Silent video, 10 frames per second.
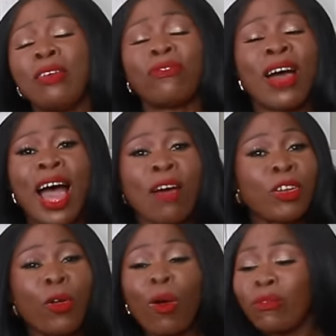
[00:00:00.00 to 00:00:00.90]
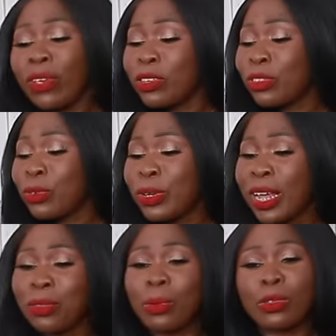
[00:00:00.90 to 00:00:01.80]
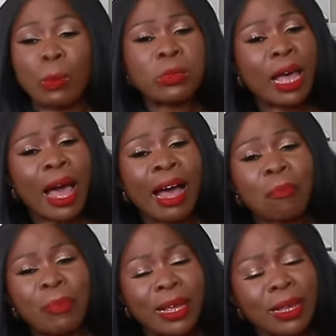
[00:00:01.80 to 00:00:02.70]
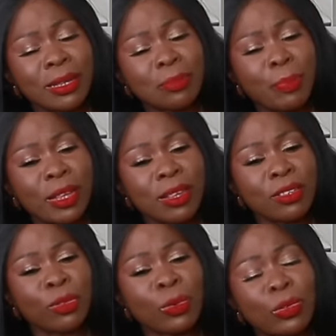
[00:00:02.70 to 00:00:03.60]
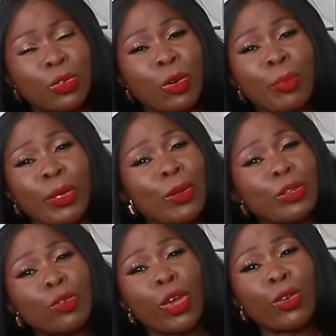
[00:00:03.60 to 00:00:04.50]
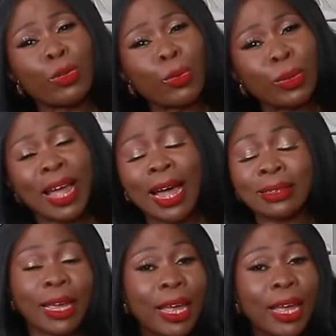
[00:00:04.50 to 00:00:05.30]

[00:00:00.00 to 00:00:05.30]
If I haven't convinced you yet to subscribe, please, please do so, because when you do that,